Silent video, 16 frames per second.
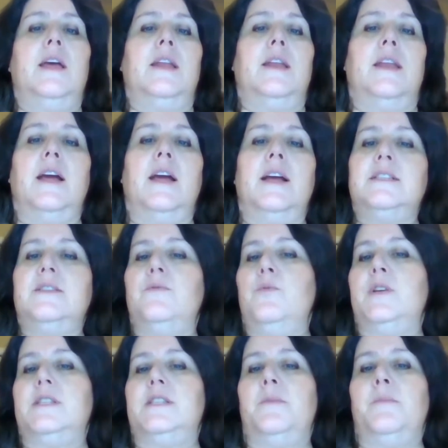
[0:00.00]
nuggets of
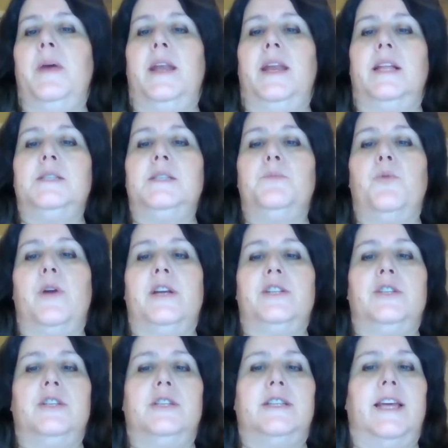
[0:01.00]
wisdom and
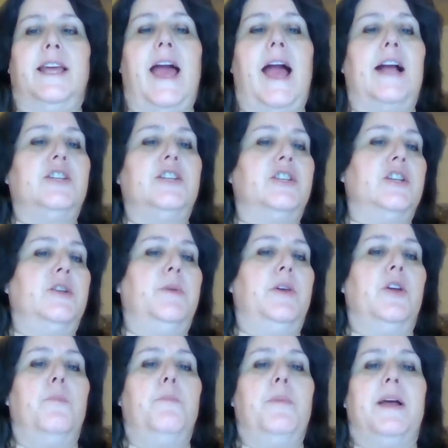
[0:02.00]
inspiration to take action to be
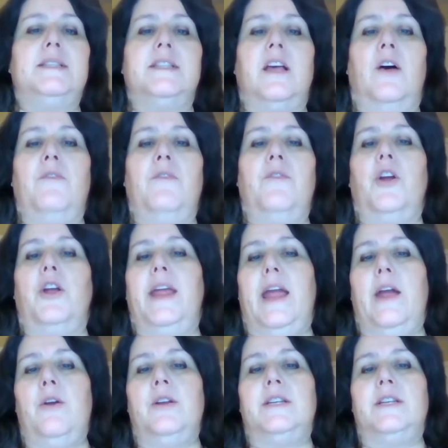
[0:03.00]
your best self are
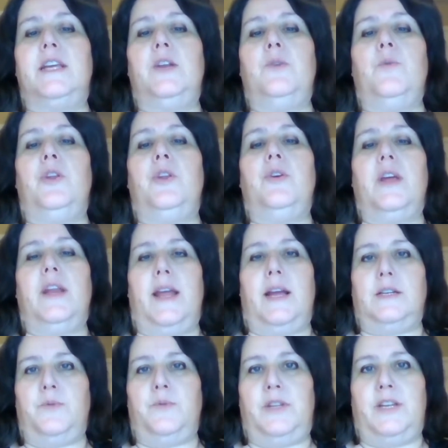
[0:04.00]
guaranteed when you
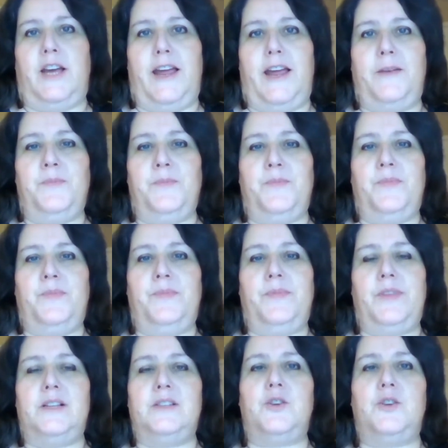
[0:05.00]
connect with Dai.
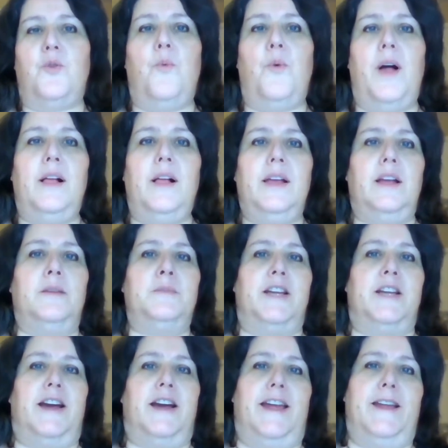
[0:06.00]
So welcome,
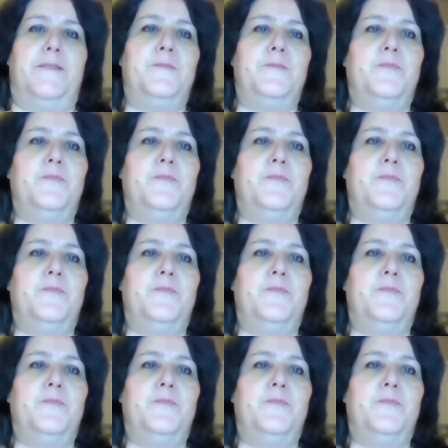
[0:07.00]
Dai.